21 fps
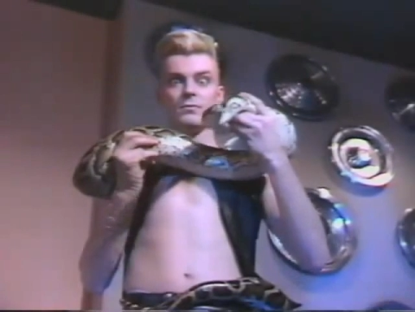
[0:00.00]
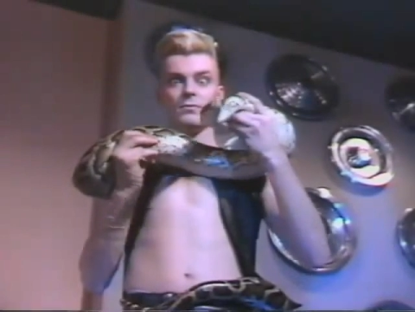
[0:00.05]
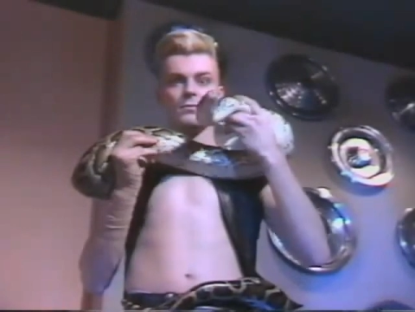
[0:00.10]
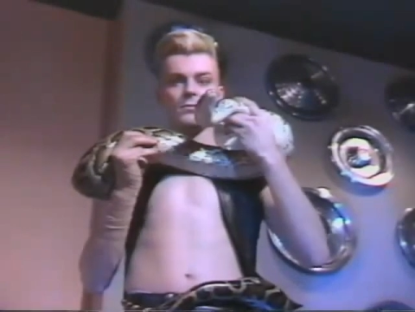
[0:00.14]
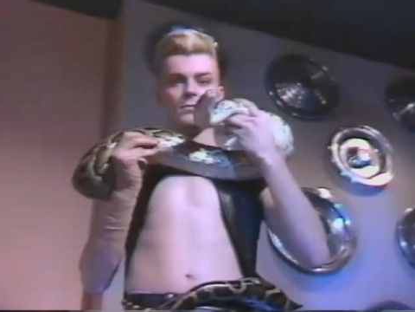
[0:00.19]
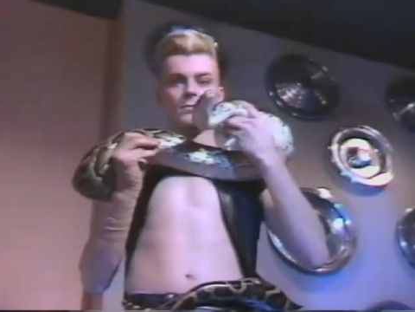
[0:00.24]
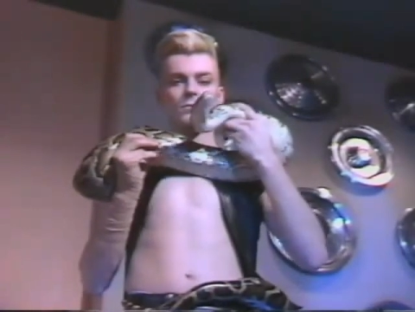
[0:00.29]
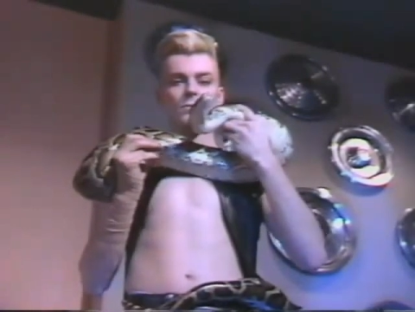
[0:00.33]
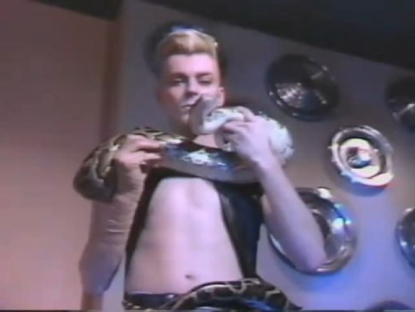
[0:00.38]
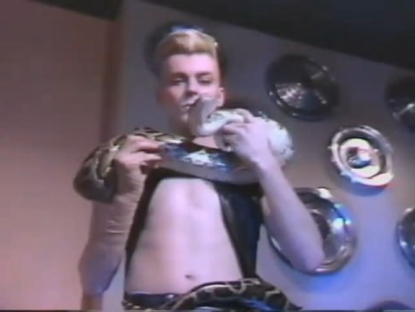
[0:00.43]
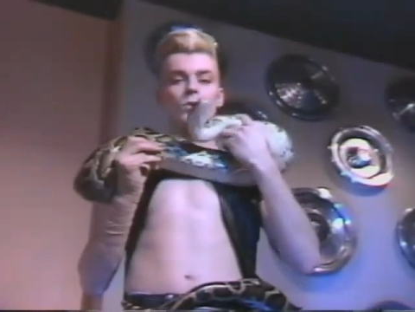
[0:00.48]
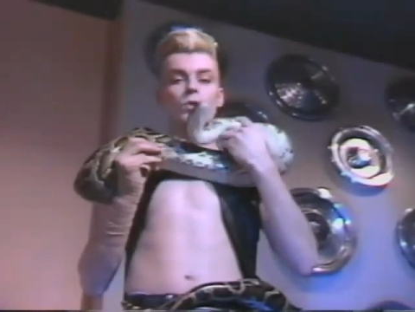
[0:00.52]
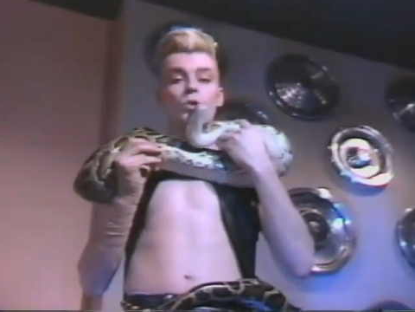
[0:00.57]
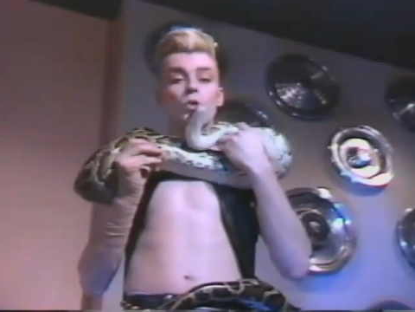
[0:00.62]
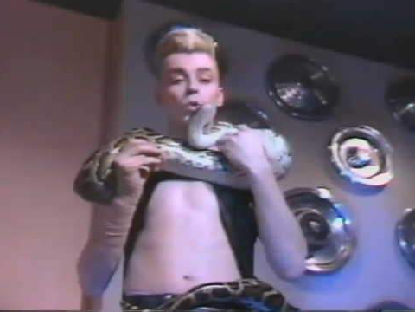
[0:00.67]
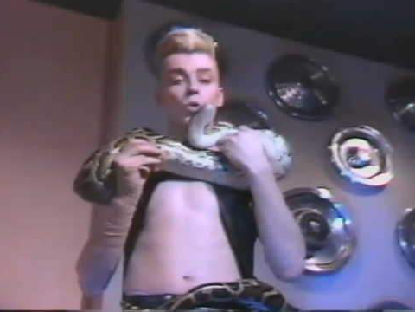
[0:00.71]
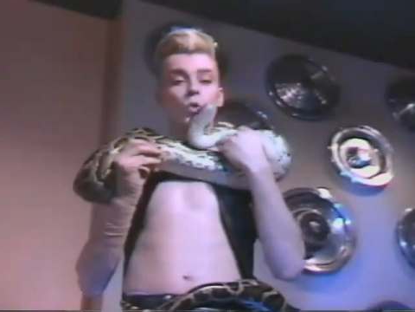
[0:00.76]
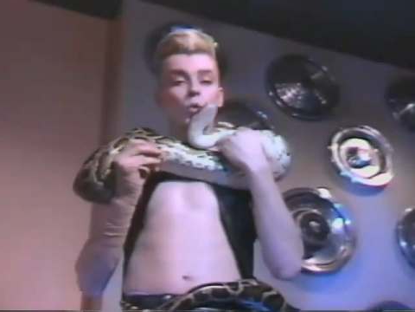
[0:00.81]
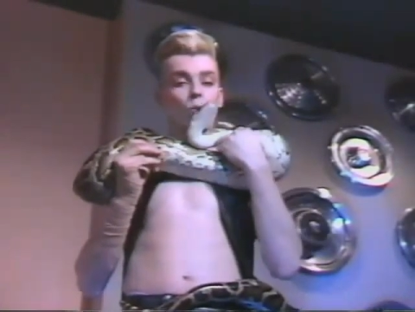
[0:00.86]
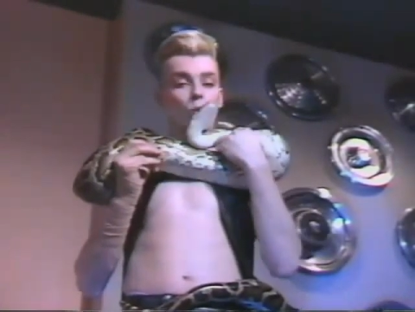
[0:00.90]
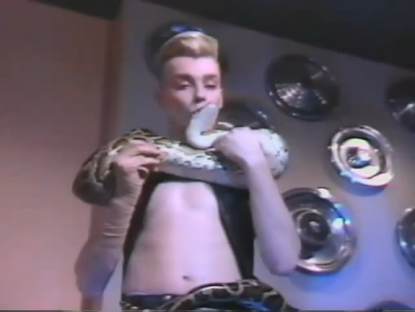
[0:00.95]
John Sex,
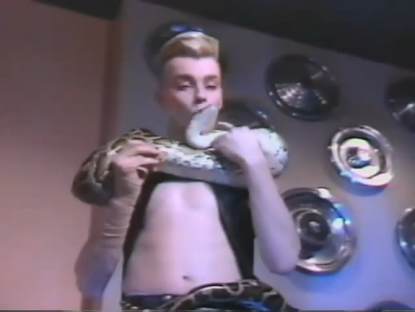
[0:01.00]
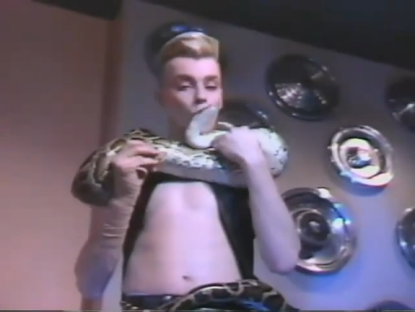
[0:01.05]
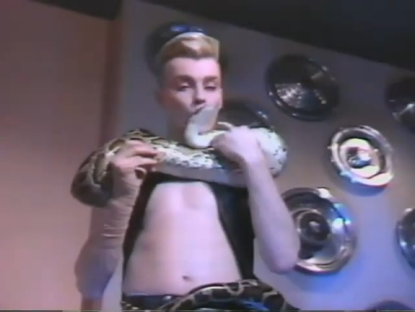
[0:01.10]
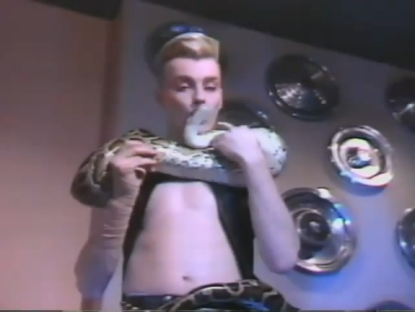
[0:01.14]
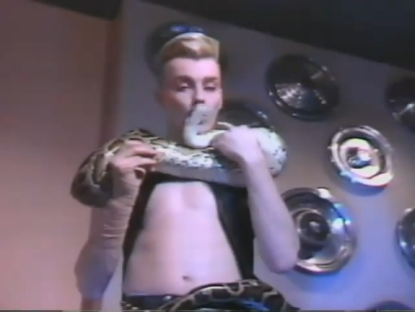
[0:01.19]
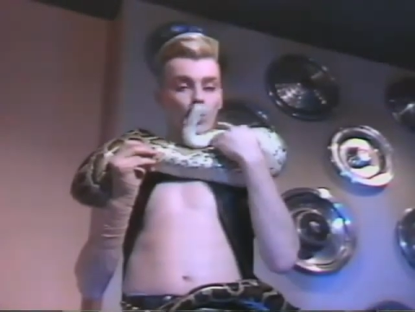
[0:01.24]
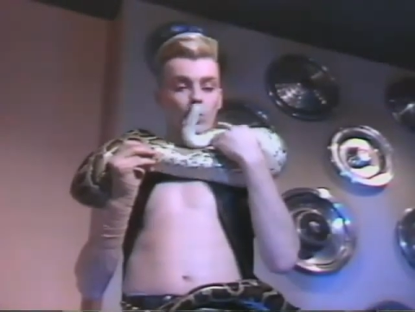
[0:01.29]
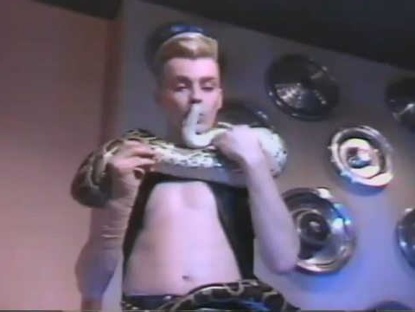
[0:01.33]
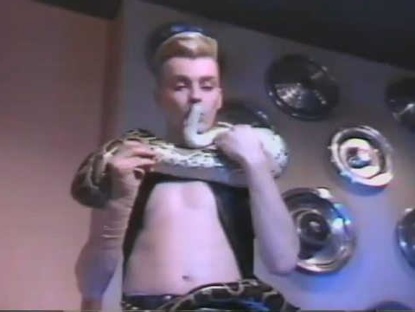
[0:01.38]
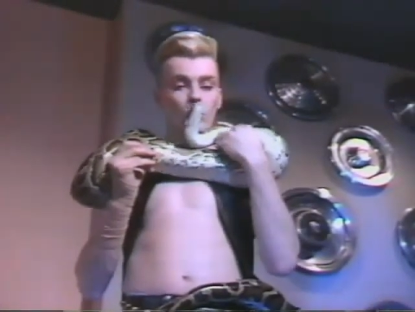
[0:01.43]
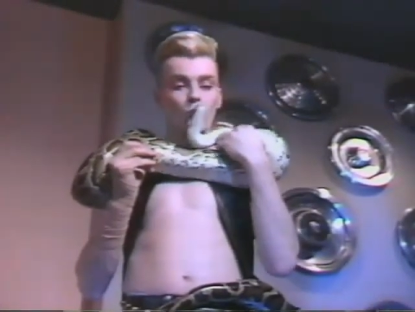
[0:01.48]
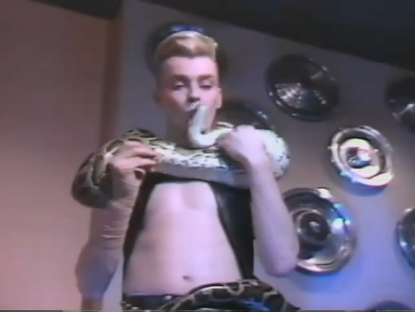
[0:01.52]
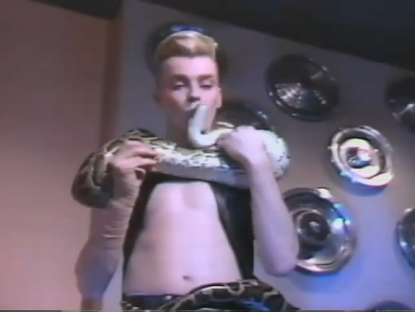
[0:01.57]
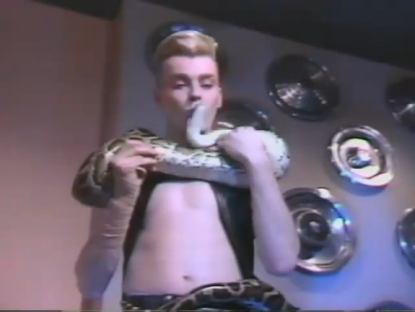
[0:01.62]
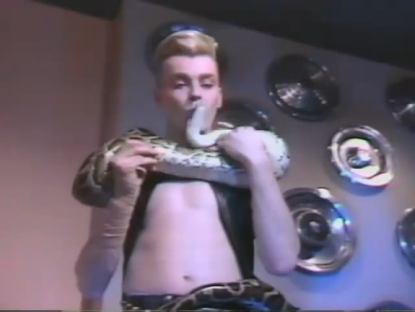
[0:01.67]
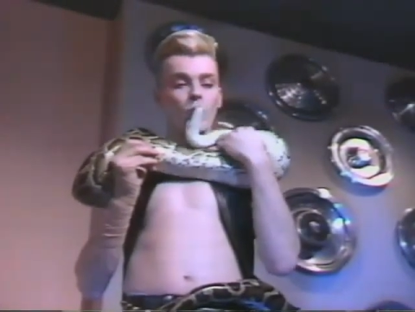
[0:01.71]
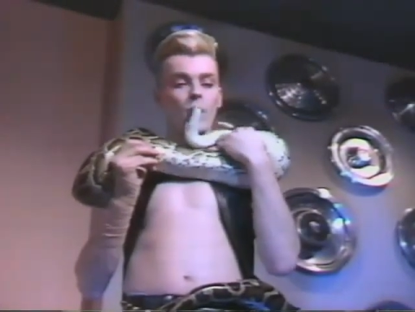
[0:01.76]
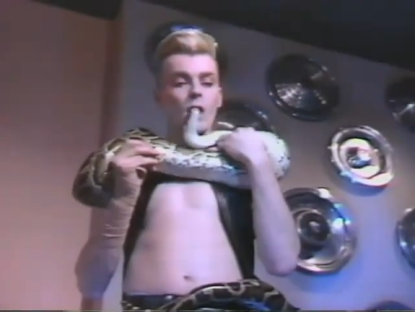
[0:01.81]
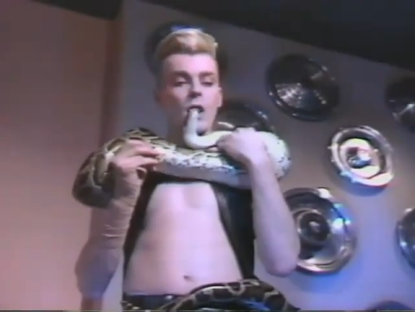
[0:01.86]
we like his name, we like